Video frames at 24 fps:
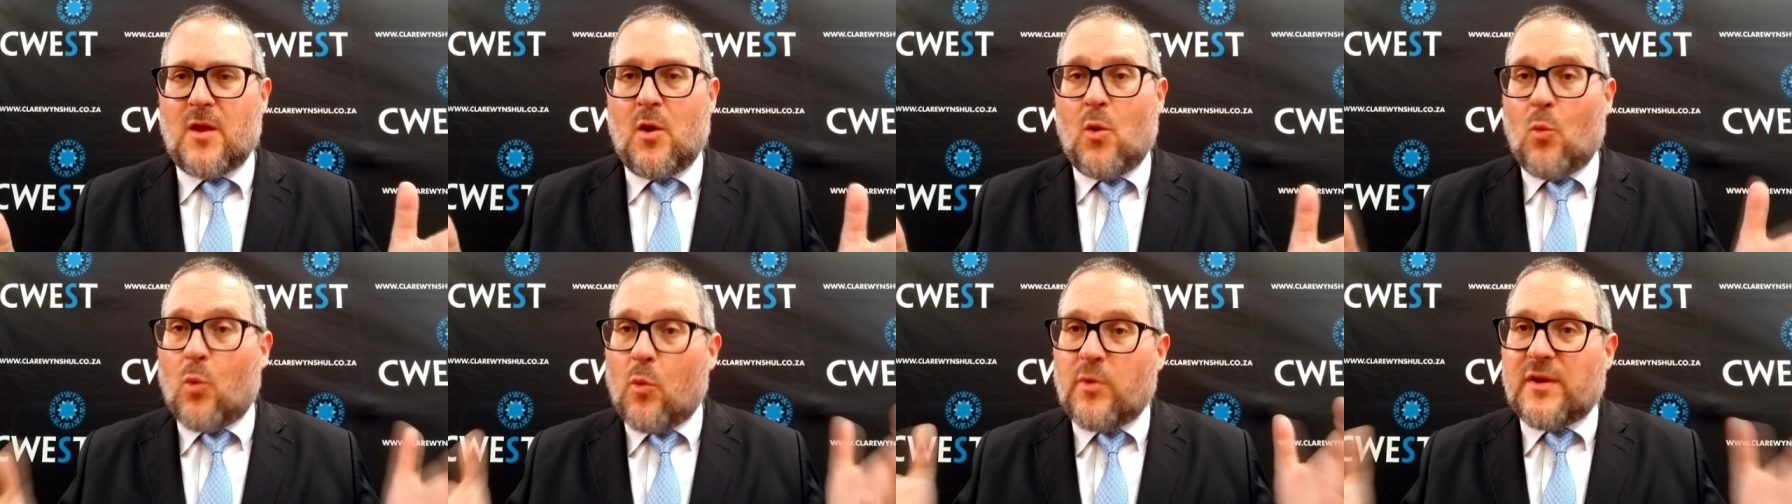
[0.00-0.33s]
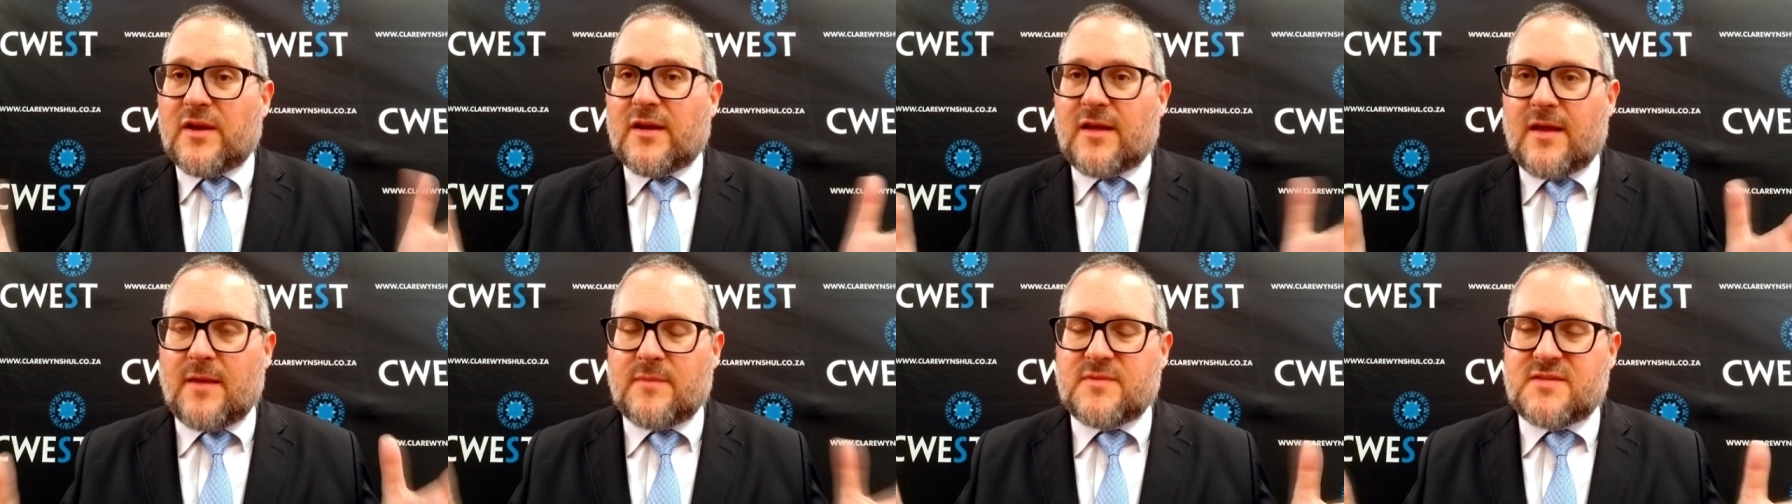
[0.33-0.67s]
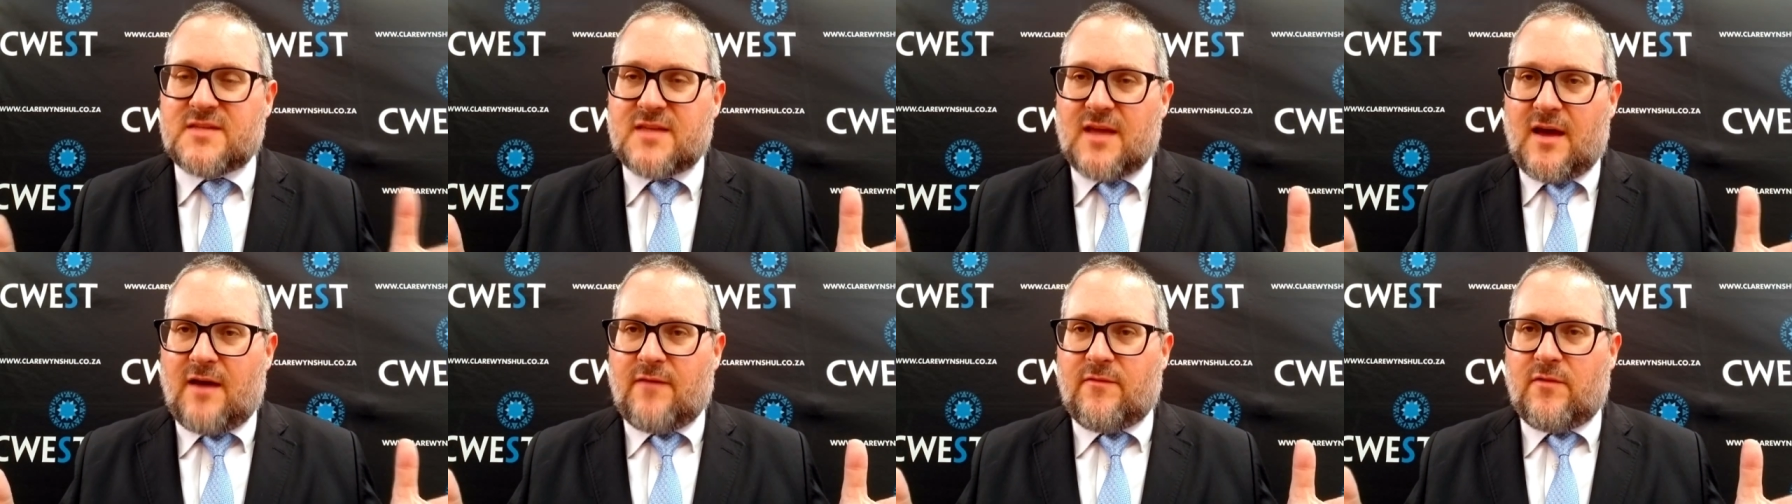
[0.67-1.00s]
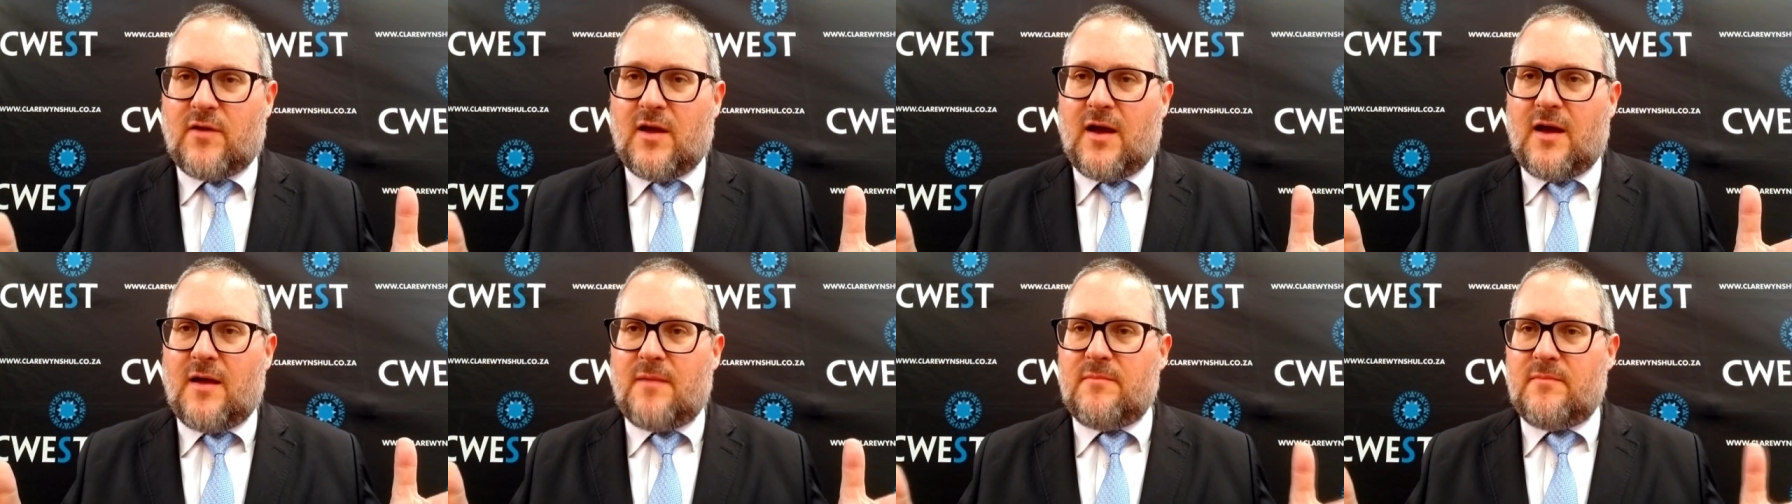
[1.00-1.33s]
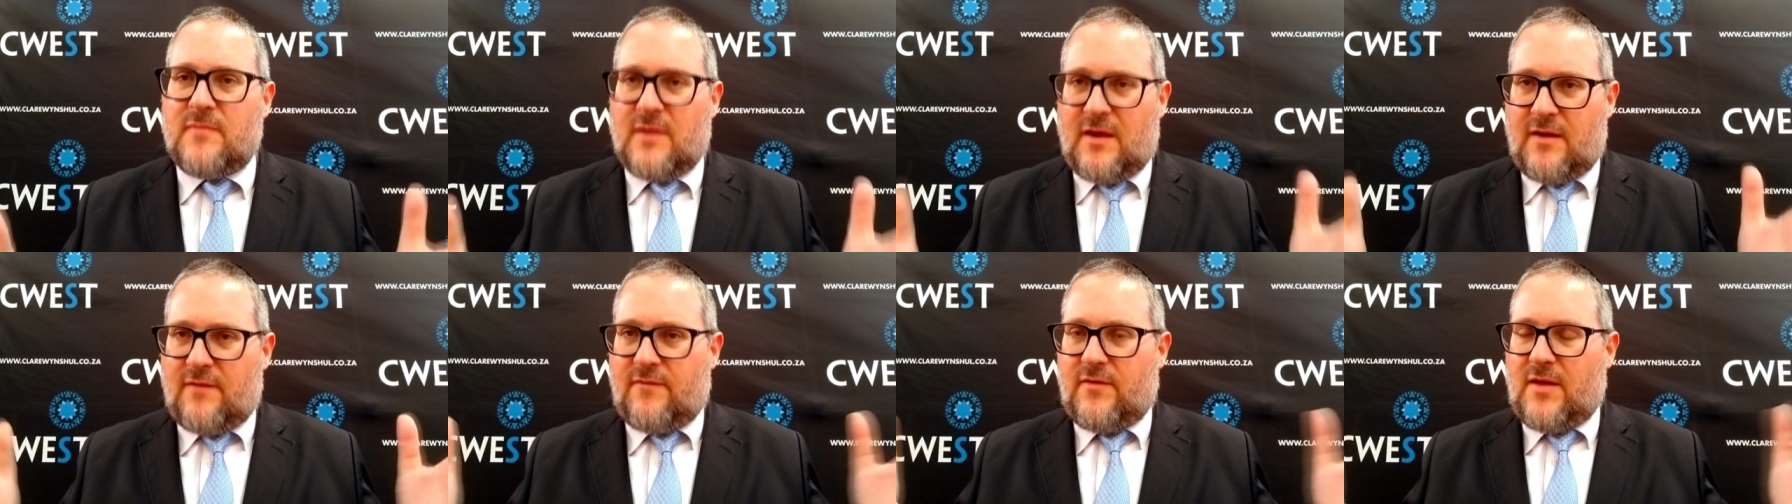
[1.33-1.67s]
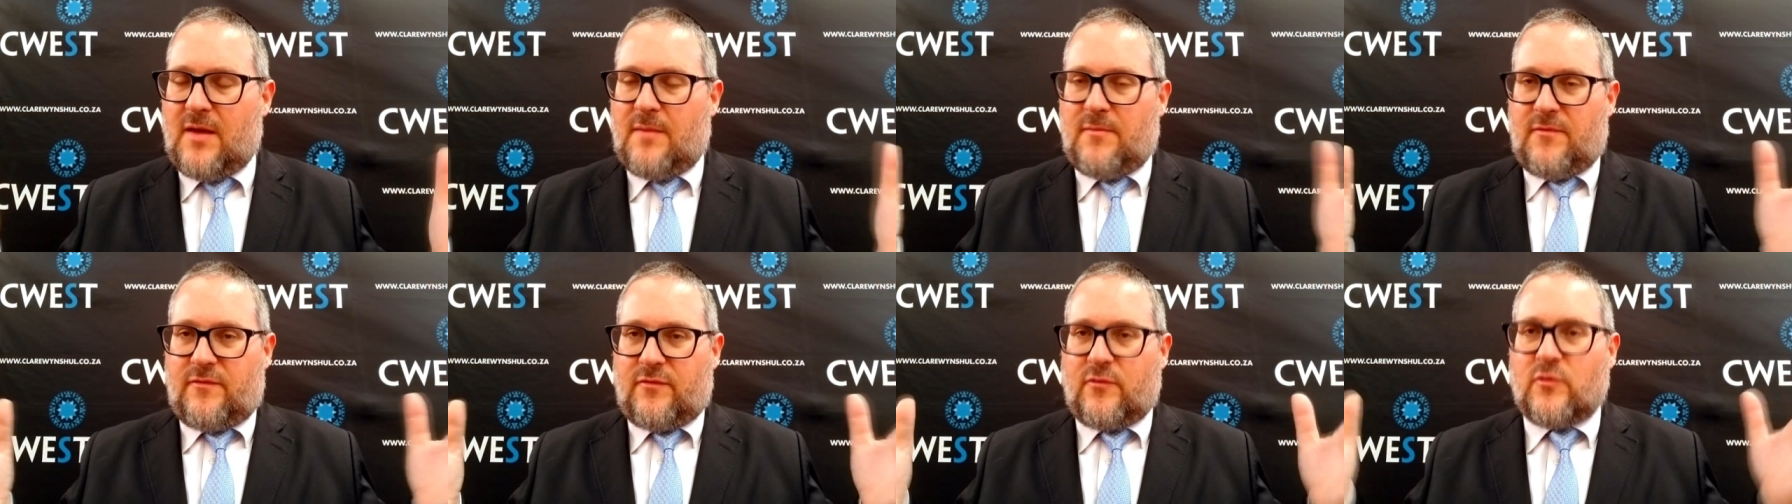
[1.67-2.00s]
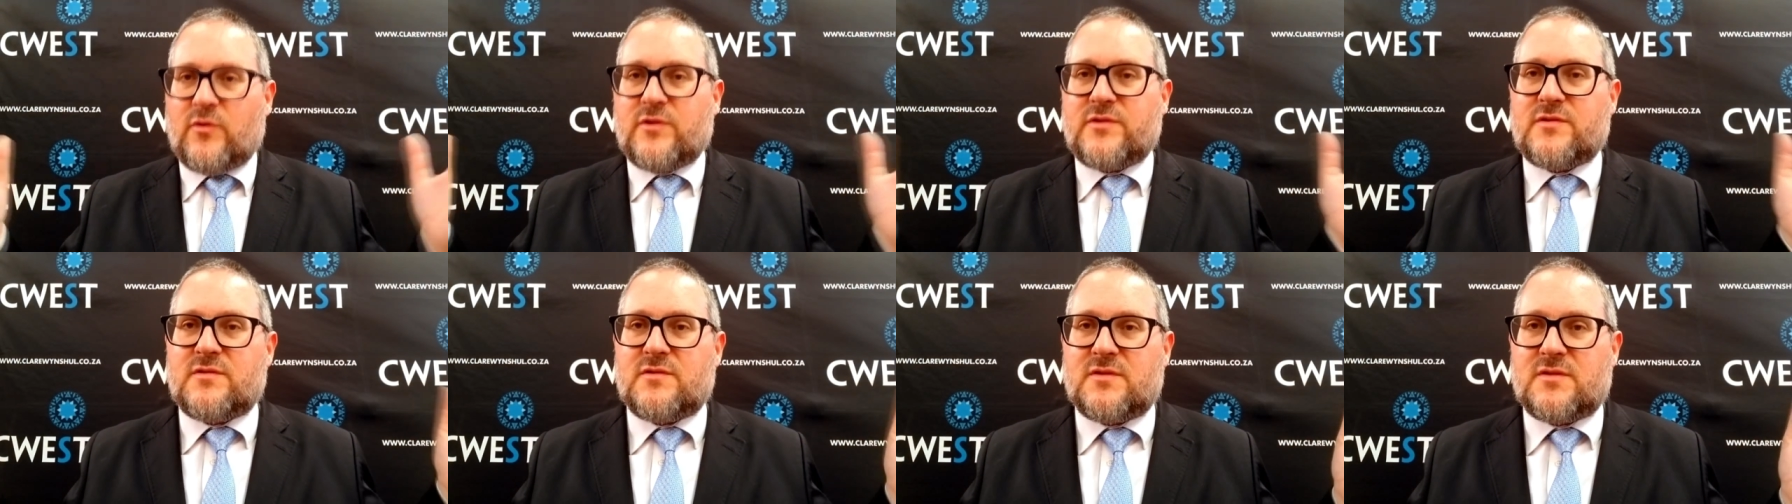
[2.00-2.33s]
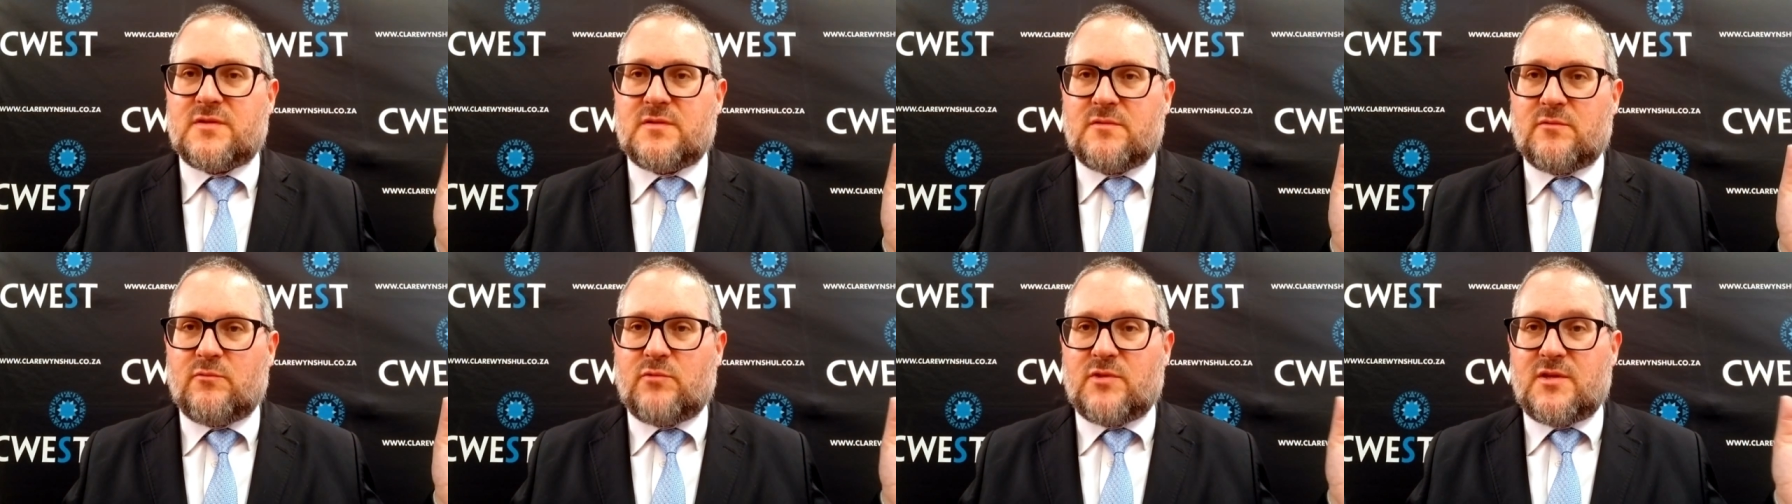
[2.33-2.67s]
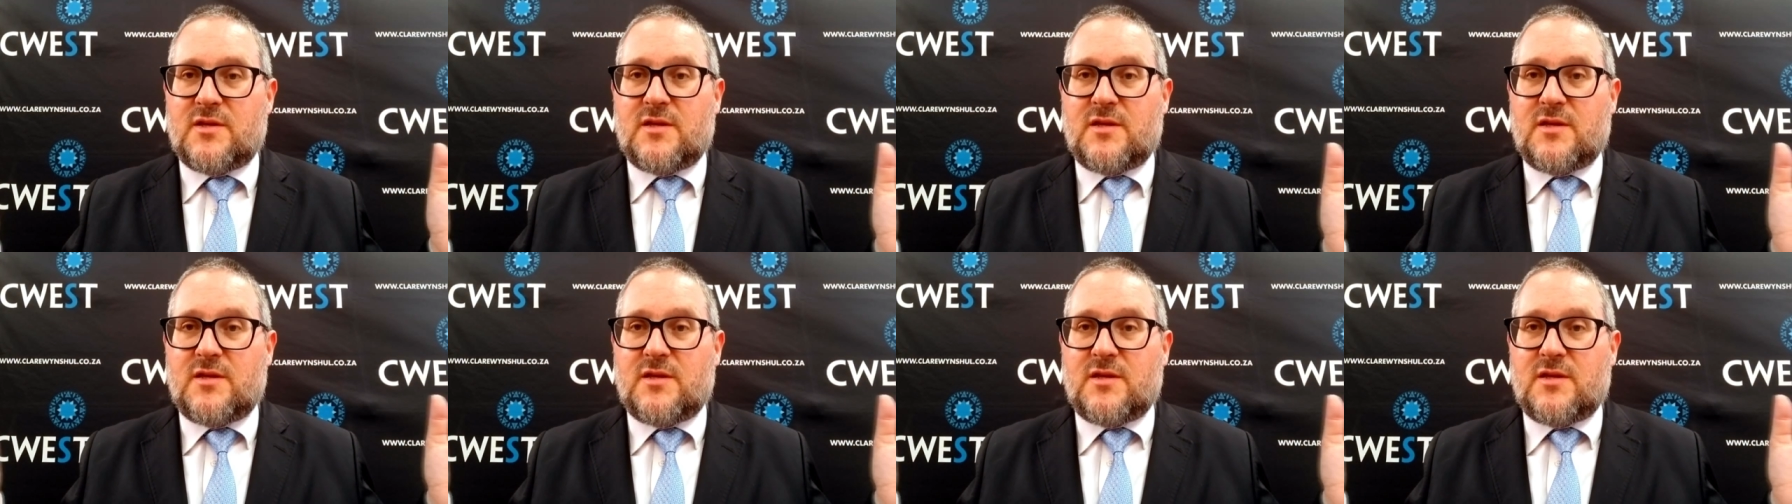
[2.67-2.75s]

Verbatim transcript: Well, when it comes to Abraham, Abraham, of course, is,